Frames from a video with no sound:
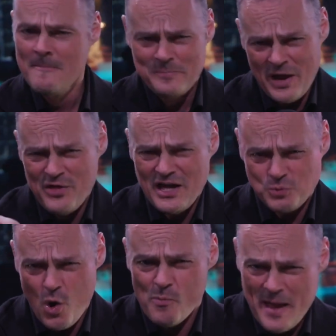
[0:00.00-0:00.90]
Now that's
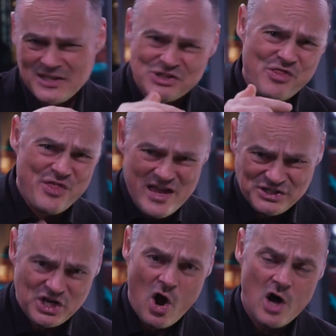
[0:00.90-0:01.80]
what makes
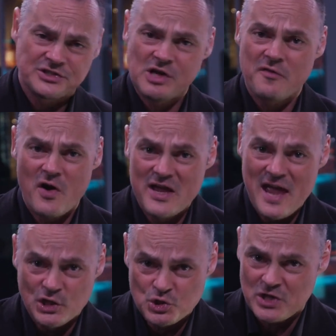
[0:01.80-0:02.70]
this car so very
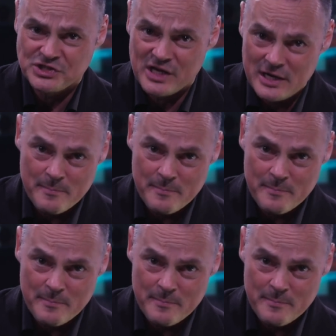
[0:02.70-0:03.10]
interesting and